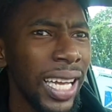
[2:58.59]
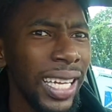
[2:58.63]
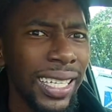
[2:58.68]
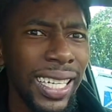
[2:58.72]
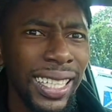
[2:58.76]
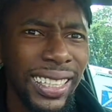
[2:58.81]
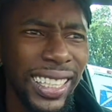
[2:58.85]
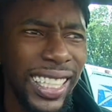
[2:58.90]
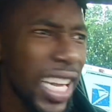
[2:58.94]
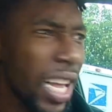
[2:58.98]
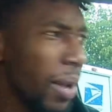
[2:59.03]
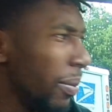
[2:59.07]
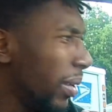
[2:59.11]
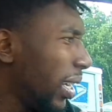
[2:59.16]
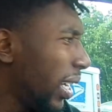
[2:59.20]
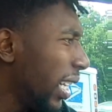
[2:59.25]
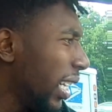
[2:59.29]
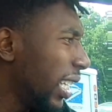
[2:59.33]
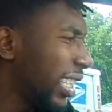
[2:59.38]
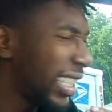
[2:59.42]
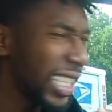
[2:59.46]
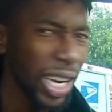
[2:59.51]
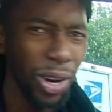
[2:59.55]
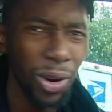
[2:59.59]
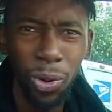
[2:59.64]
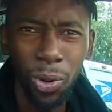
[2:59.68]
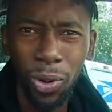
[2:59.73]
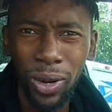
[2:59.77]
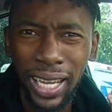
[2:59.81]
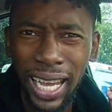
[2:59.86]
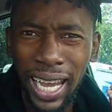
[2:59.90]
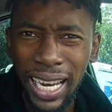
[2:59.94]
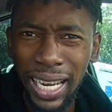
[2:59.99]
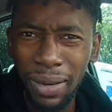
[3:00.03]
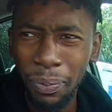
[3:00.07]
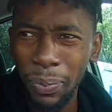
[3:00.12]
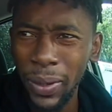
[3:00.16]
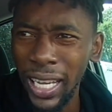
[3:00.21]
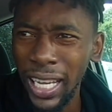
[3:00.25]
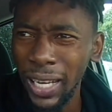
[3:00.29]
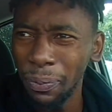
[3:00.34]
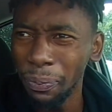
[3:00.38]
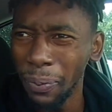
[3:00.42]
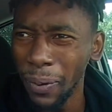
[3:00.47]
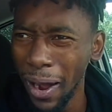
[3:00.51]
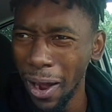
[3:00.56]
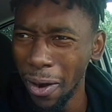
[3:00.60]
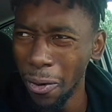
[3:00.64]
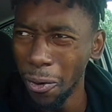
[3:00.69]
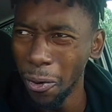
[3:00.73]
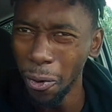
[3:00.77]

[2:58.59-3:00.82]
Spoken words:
The same DJ who get beat pan